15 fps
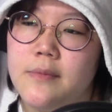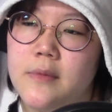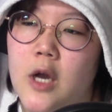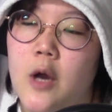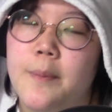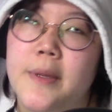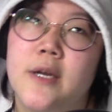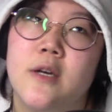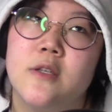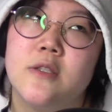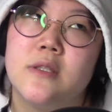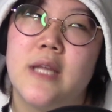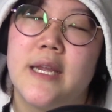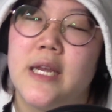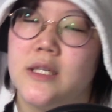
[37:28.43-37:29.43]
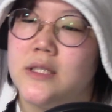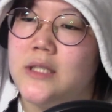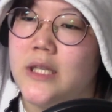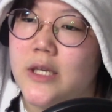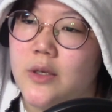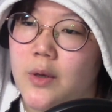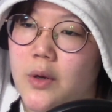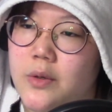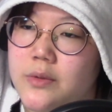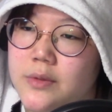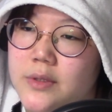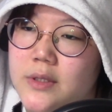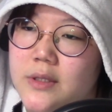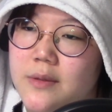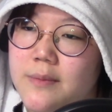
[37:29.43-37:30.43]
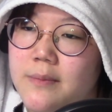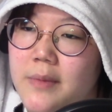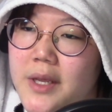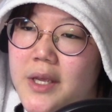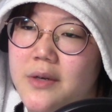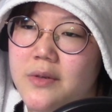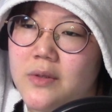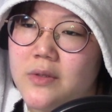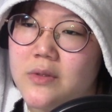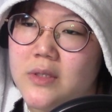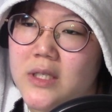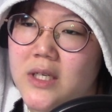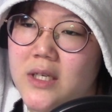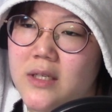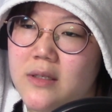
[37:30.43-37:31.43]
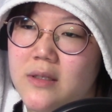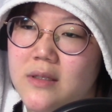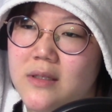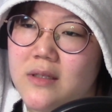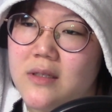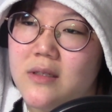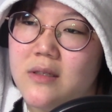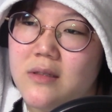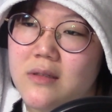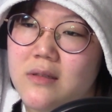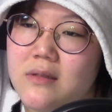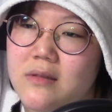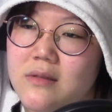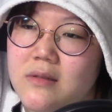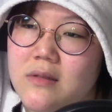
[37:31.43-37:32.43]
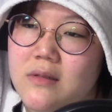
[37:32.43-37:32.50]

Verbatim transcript: oh, because they can see ghosts. Mieruko-chan. Oh.